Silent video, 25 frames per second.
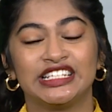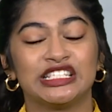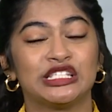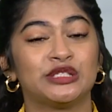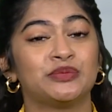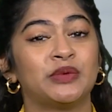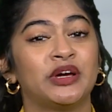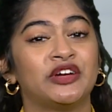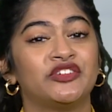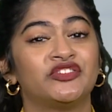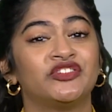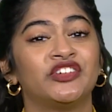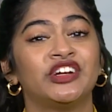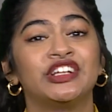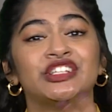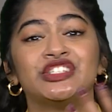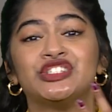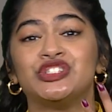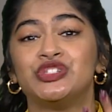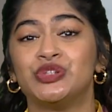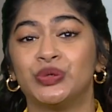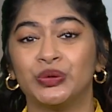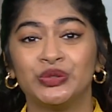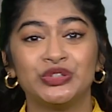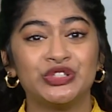Yes, my
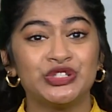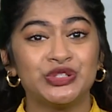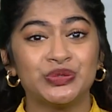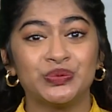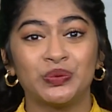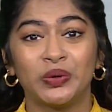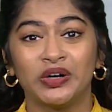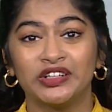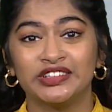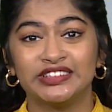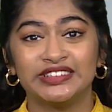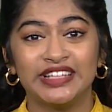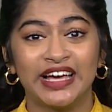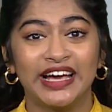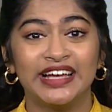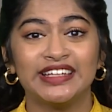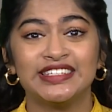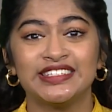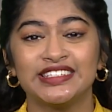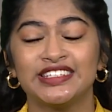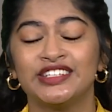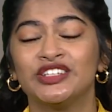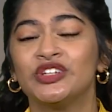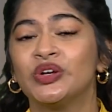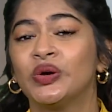friends, don't you want
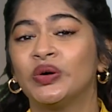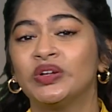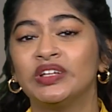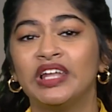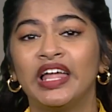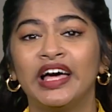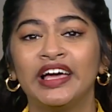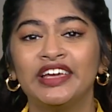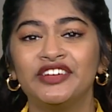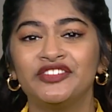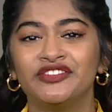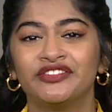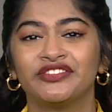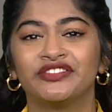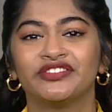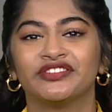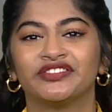that in your life?